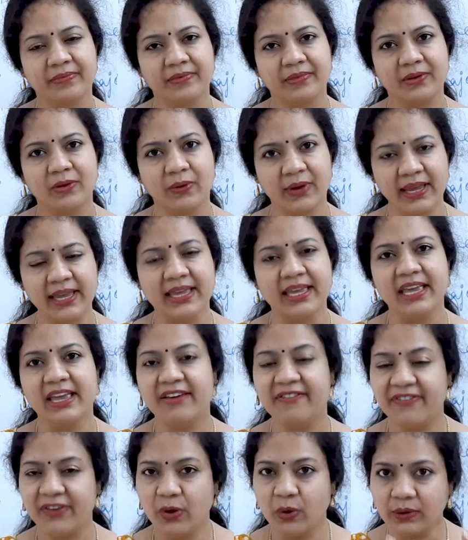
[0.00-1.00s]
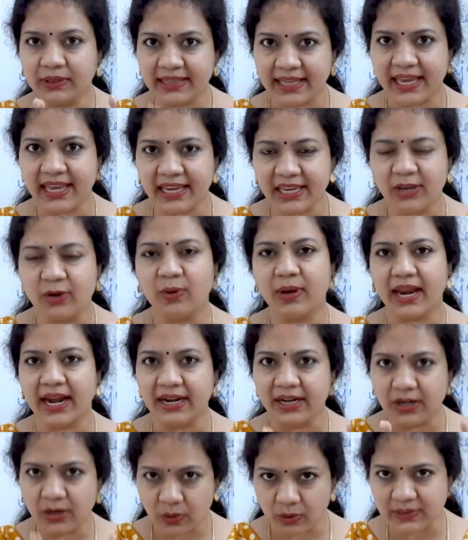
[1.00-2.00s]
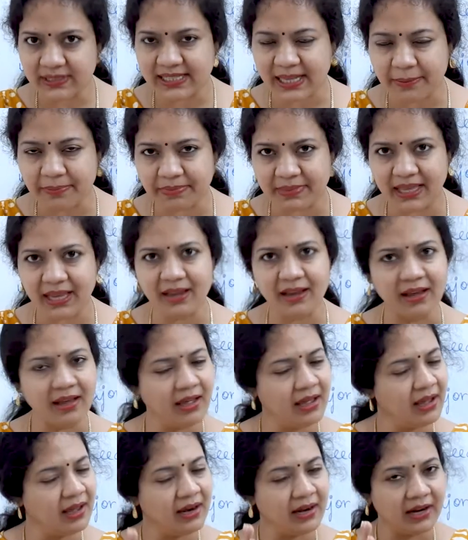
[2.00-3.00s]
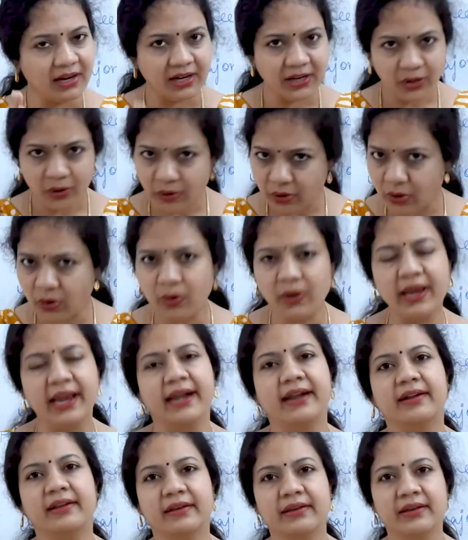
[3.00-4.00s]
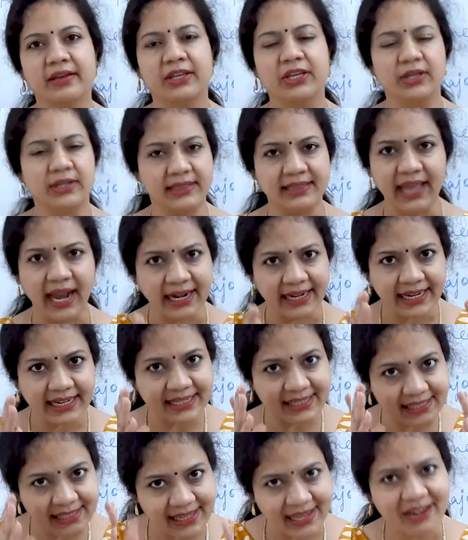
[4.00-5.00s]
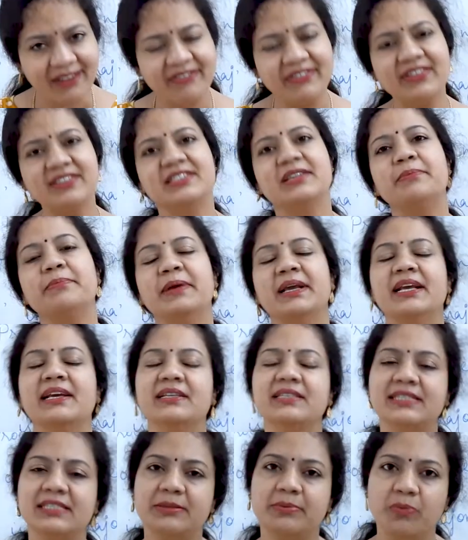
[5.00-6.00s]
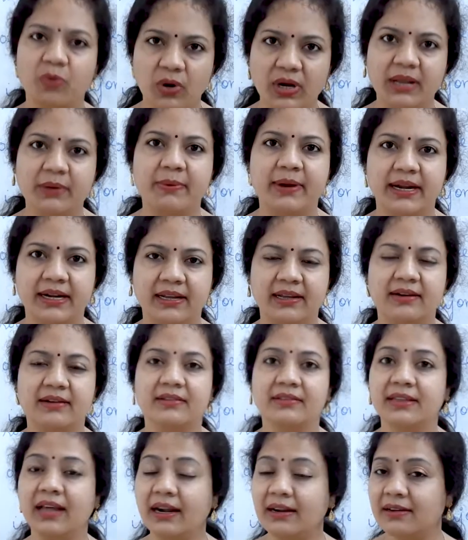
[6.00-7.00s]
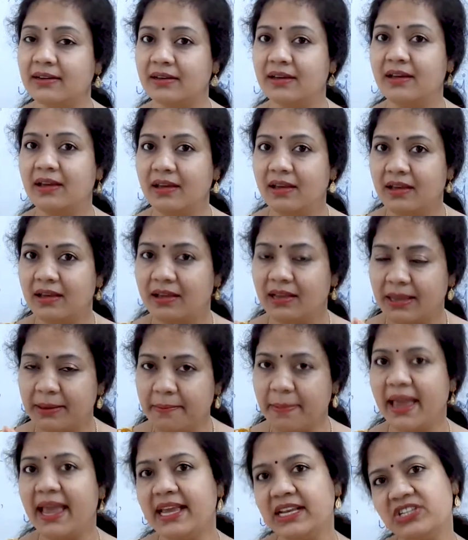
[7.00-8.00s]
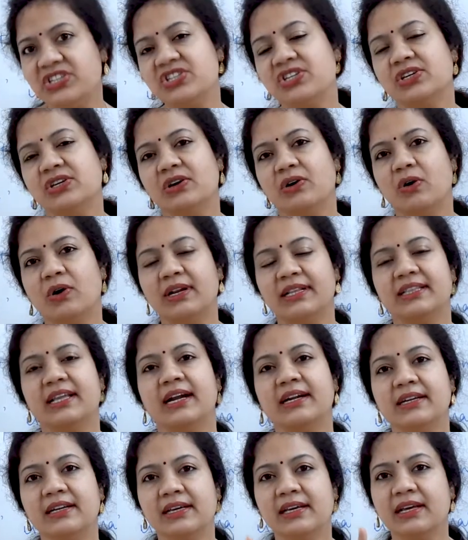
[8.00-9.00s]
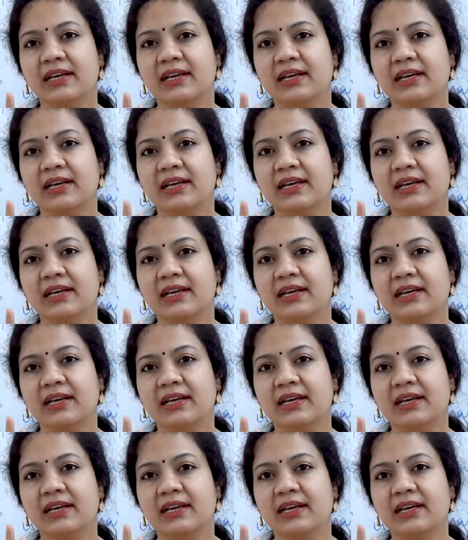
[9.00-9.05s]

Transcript: Okay, if you think you can do something, you do it. That itself is the biggest motivator. That image or that